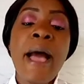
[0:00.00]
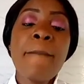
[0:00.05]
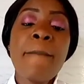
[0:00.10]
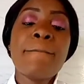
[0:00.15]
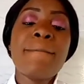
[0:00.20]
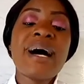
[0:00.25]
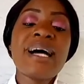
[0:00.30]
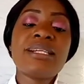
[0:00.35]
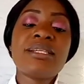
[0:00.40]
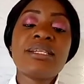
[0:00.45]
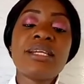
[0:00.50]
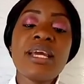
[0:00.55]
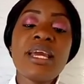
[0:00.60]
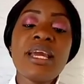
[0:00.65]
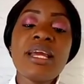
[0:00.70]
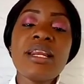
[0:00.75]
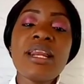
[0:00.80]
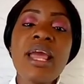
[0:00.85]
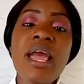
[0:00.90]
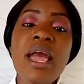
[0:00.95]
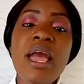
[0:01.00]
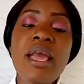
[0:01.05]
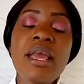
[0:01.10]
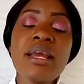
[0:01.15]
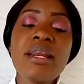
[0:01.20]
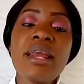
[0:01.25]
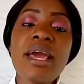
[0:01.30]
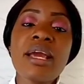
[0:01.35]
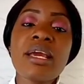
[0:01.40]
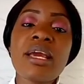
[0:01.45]
But in
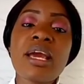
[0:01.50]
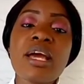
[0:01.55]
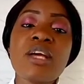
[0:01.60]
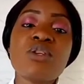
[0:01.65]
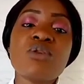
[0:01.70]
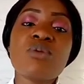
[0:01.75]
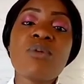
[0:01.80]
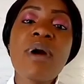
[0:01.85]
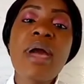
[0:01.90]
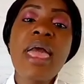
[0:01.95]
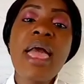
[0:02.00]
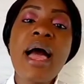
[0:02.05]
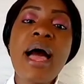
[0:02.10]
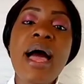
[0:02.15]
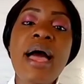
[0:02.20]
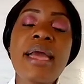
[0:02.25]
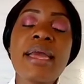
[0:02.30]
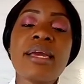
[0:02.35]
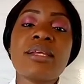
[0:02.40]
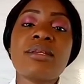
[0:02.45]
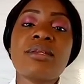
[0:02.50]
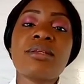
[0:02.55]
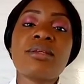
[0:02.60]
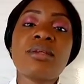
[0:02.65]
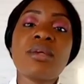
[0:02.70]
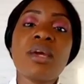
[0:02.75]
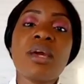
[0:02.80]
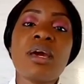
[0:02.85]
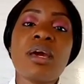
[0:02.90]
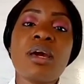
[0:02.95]
a case where
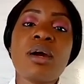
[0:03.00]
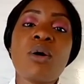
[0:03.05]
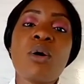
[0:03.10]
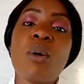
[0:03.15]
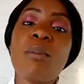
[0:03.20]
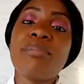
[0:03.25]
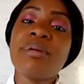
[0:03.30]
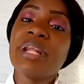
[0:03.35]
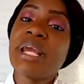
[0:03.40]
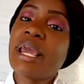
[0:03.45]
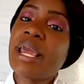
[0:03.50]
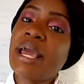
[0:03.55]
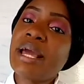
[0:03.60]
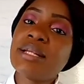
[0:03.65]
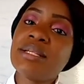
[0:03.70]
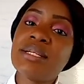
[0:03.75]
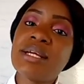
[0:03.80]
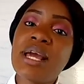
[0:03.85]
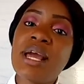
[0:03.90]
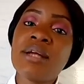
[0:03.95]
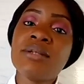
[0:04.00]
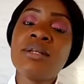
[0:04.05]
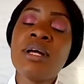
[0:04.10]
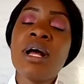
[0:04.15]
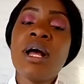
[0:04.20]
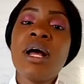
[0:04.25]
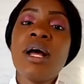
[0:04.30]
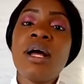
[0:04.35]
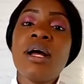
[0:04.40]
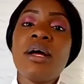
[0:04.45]
it's complicated,
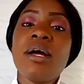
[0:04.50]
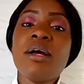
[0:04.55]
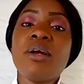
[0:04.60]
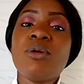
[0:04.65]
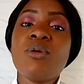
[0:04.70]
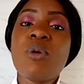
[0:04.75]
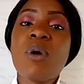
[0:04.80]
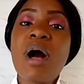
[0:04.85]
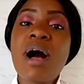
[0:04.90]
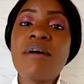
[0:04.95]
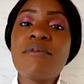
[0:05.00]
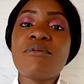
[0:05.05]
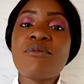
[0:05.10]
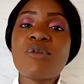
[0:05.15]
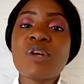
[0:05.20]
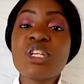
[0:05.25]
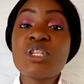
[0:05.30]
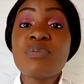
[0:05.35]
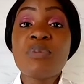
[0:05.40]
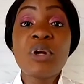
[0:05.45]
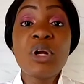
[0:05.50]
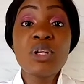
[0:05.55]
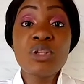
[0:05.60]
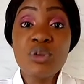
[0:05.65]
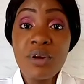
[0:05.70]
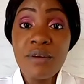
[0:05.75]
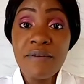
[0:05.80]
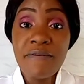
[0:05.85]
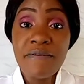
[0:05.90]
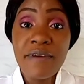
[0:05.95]
you have
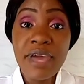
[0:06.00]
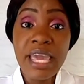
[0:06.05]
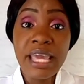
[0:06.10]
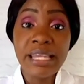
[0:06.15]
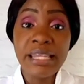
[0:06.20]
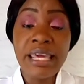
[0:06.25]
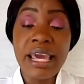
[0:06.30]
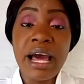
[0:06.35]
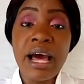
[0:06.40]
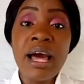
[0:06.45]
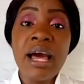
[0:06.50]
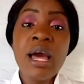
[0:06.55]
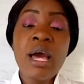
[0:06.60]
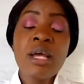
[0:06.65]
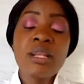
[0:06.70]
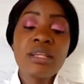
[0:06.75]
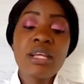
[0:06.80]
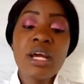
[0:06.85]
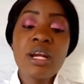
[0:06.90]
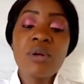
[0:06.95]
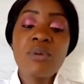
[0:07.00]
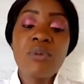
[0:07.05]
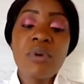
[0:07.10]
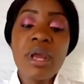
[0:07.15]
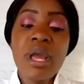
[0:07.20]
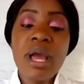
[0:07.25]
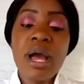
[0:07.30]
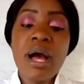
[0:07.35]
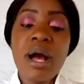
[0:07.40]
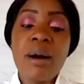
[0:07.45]
respiratory failure, then
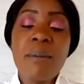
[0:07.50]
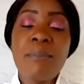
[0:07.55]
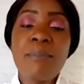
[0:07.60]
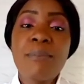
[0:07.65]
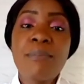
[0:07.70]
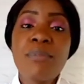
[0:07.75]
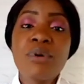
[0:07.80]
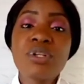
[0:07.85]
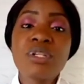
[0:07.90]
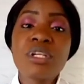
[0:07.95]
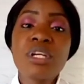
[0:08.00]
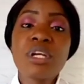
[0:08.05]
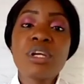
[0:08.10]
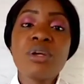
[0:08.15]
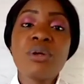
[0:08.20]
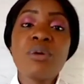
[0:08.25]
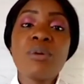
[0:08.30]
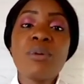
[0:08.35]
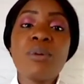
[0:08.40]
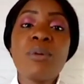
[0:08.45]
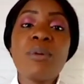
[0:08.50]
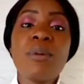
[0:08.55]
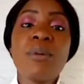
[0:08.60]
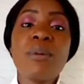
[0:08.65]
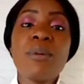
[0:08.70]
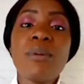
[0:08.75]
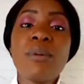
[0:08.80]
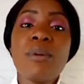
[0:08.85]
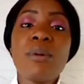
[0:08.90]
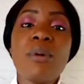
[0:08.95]
we are putting you
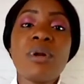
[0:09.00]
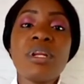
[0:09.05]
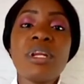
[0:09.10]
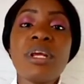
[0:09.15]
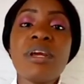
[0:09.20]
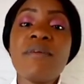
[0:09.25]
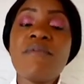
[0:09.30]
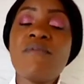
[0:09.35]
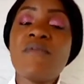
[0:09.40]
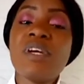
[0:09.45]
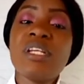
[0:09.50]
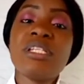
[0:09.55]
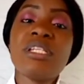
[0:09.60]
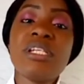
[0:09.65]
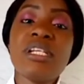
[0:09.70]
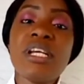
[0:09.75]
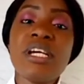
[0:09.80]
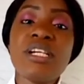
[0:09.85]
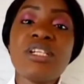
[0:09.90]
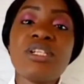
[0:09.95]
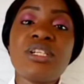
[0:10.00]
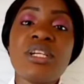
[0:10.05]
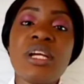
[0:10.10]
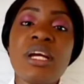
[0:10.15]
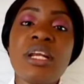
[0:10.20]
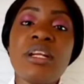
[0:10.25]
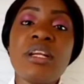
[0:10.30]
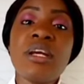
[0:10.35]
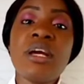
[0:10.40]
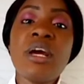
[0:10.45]
on a
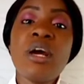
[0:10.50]
ventilator